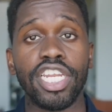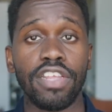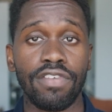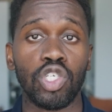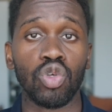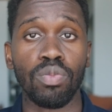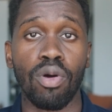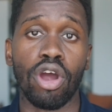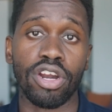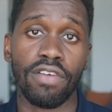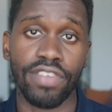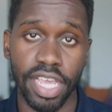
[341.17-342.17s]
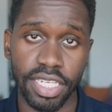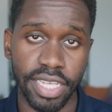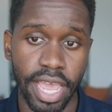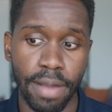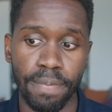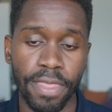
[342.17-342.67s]
individual part of the
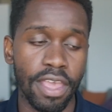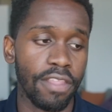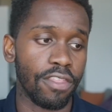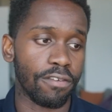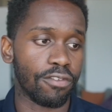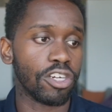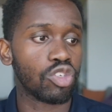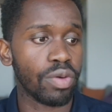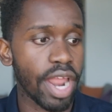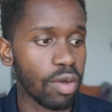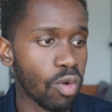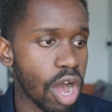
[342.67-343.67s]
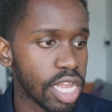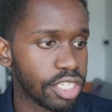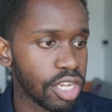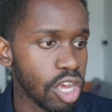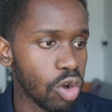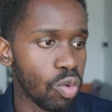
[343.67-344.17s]
exam. The first one I
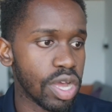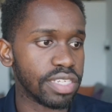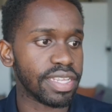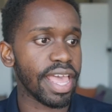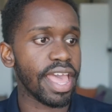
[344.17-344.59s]
watched was